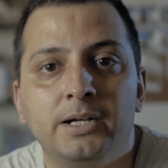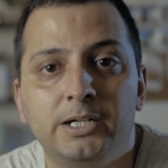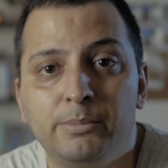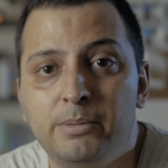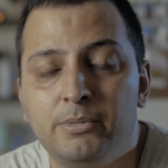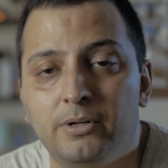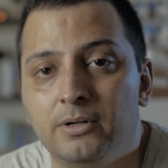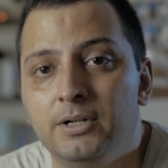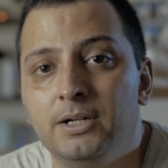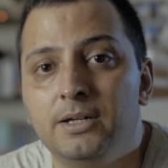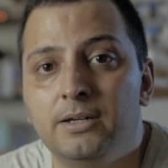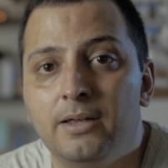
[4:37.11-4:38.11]
Remember
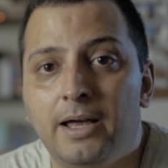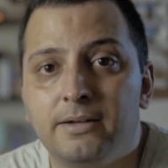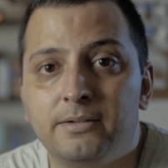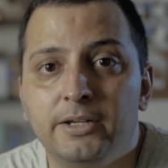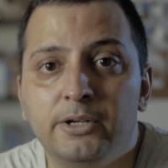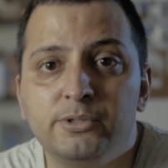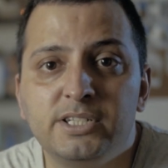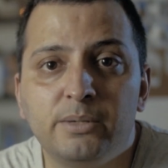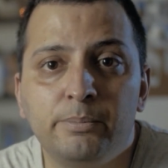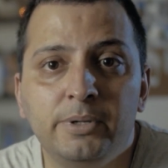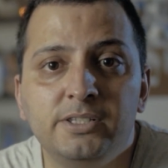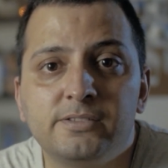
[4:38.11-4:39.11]
that using a
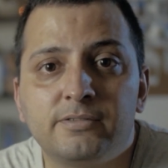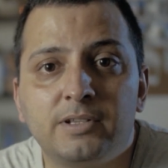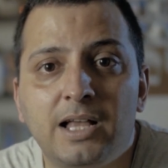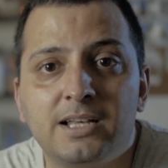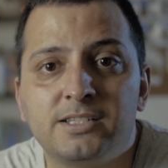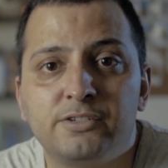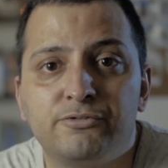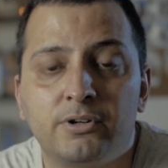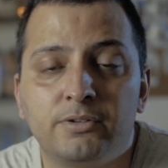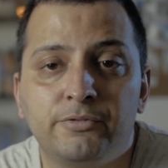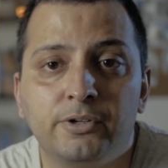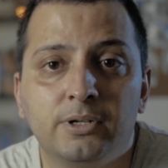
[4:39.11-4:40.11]
piece of glass in
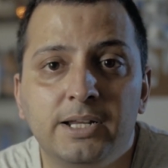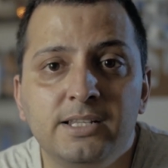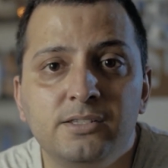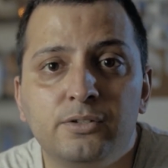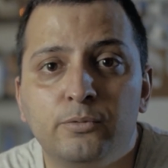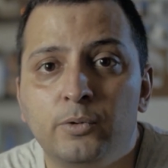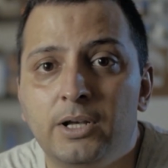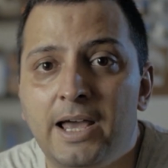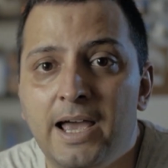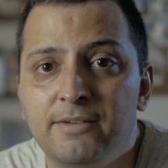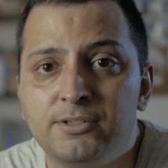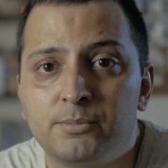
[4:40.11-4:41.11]
front of your lens will
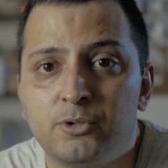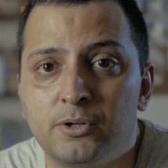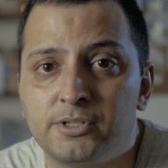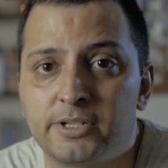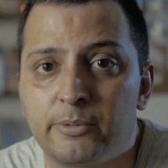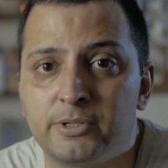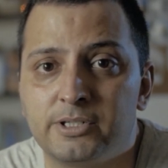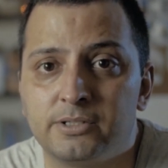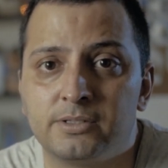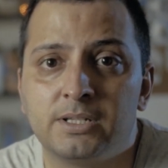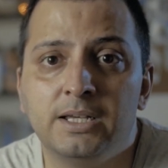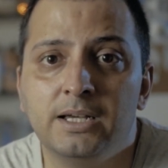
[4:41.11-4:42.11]
have some
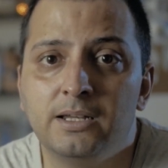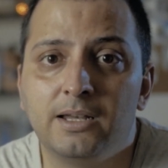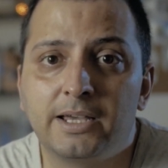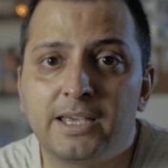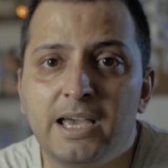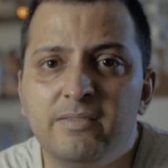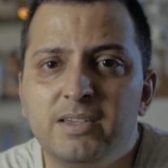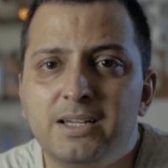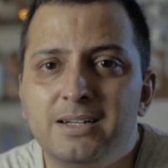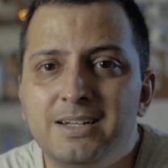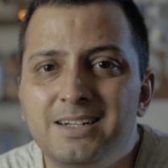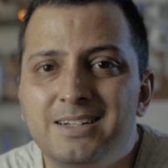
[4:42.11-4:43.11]
consequences, like having a
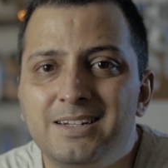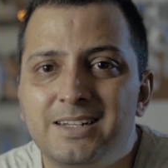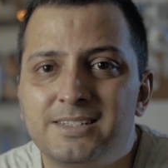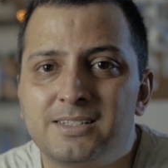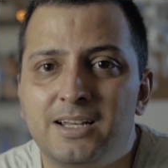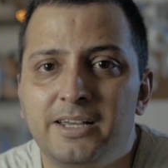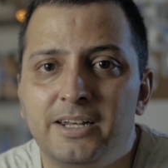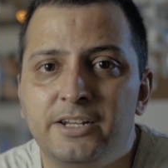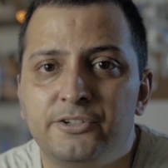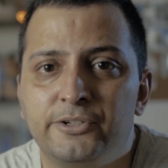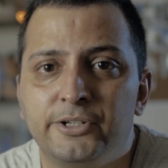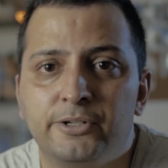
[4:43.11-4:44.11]
little less light
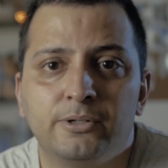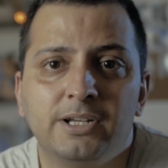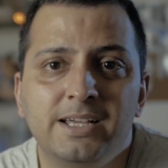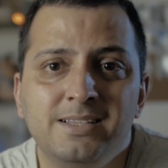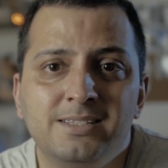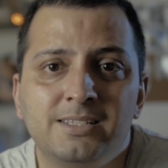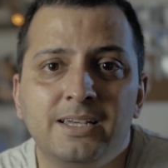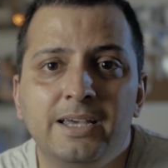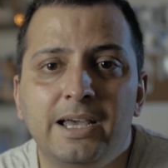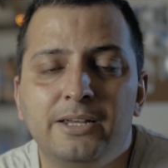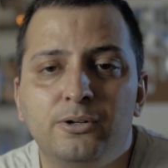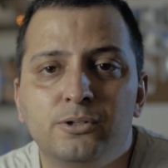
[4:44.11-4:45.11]
entering your lens,
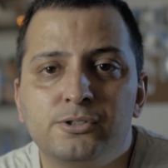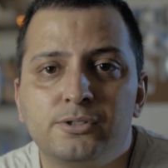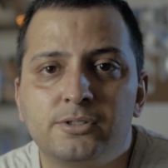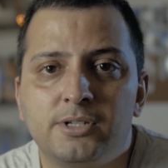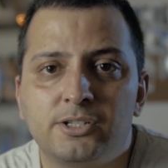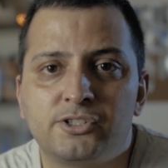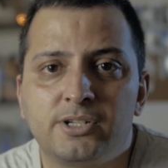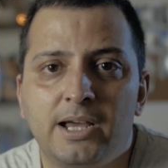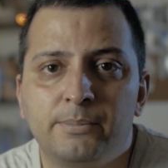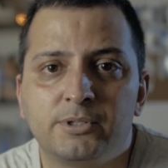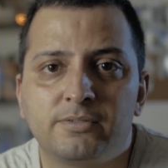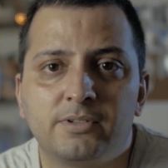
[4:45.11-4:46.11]
and also such
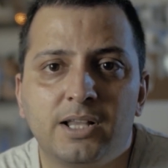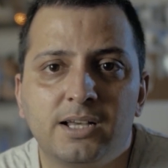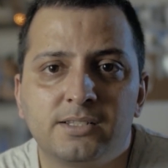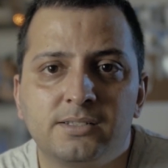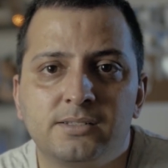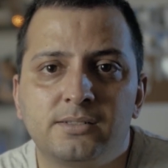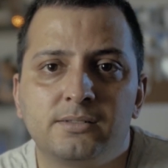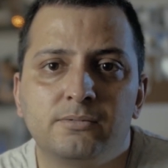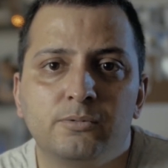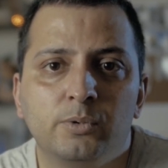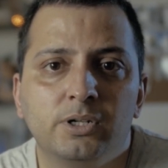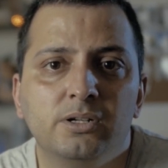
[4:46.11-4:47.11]
types of glass
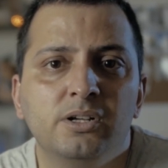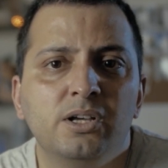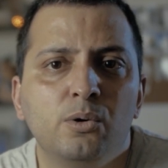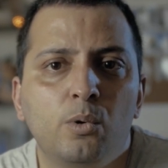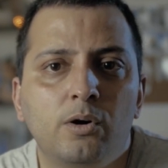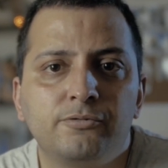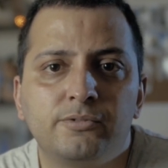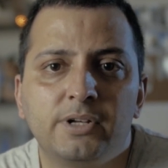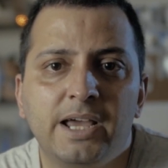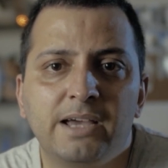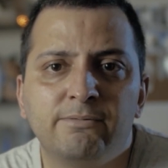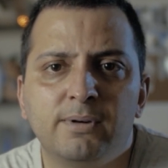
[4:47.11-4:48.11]
will often
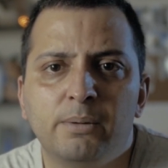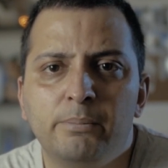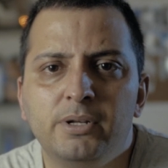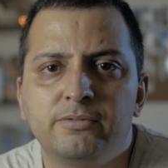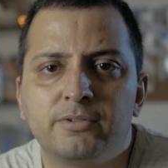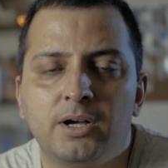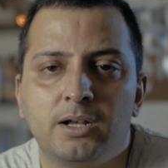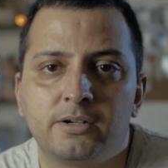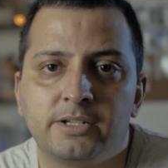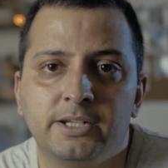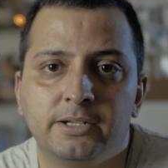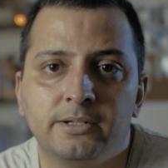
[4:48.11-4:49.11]
have a bit of color
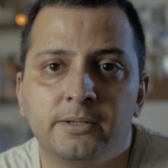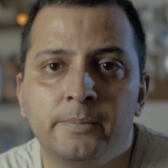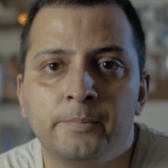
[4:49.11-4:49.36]
tint.